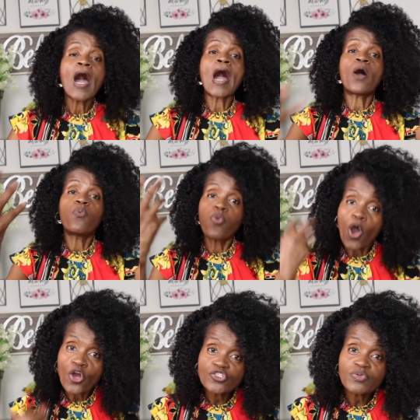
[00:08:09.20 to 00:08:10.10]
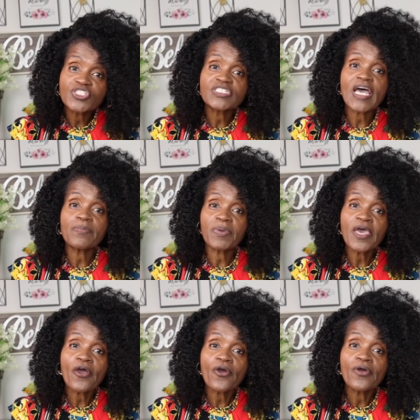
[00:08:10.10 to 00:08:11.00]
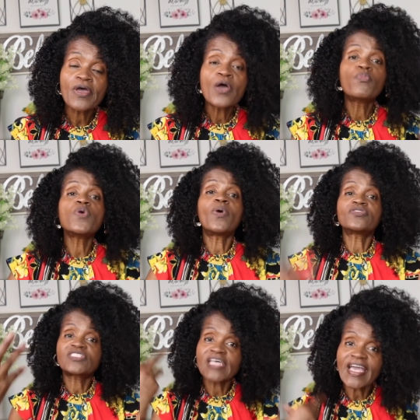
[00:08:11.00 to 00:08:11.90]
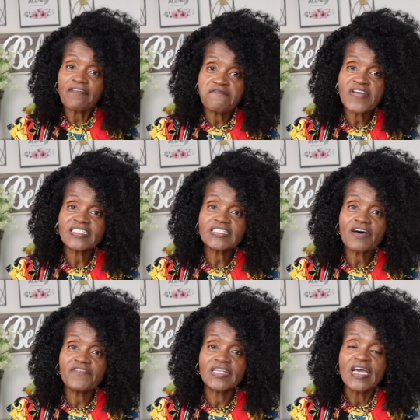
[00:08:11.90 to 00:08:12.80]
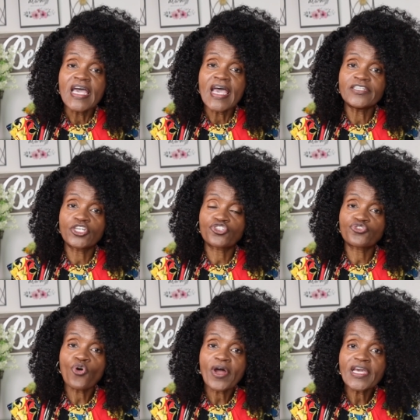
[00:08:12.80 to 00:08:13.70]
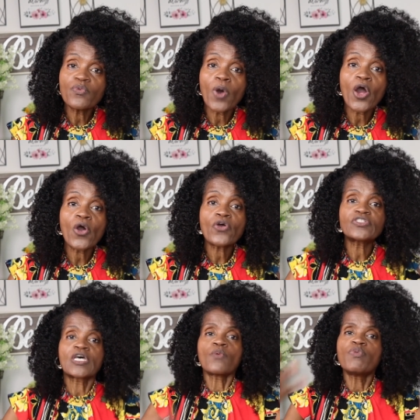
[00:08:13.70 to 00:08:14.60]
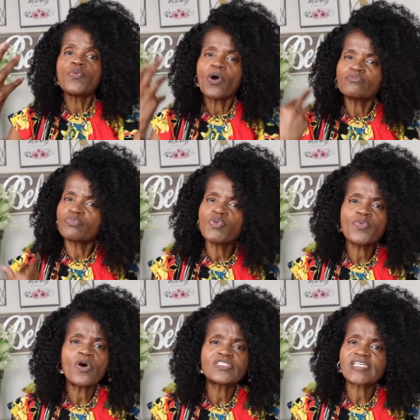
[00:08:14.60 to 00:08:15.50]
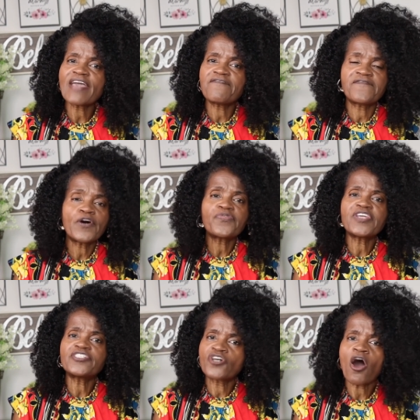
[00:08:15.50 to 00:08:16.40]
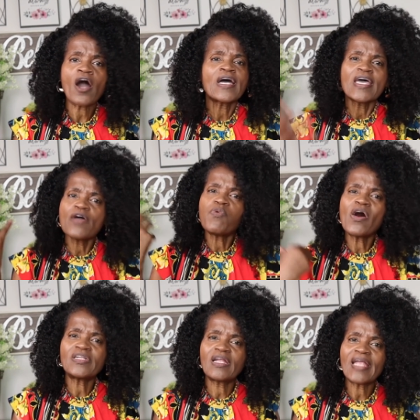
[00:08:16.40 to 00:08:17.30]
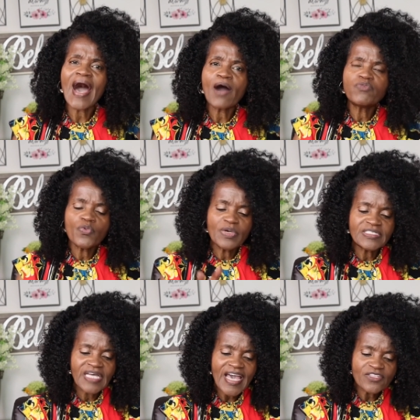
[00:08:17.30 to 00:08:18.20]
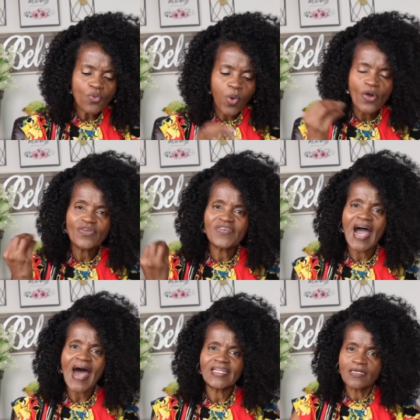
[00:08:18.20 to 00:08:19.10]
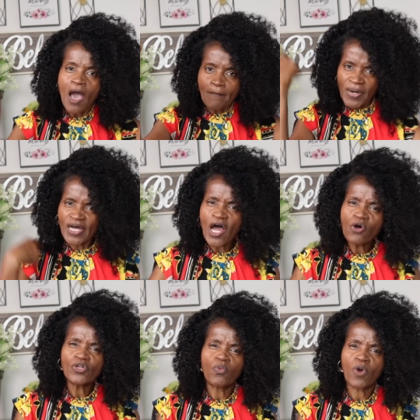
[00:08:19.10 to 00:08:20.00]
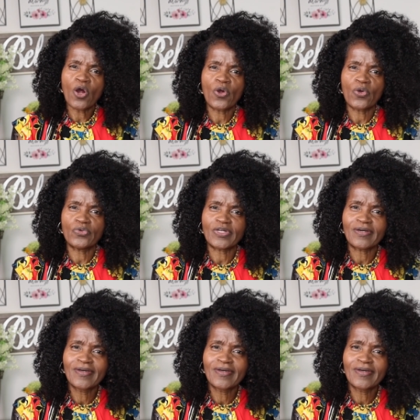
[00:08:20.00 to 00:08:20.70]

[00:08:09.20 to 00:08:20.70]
Our words will stay pure. We won't say offensive and, and distorting words. We won't, we won't say filthy talk. It won't allow when we take the word of God and put on the word.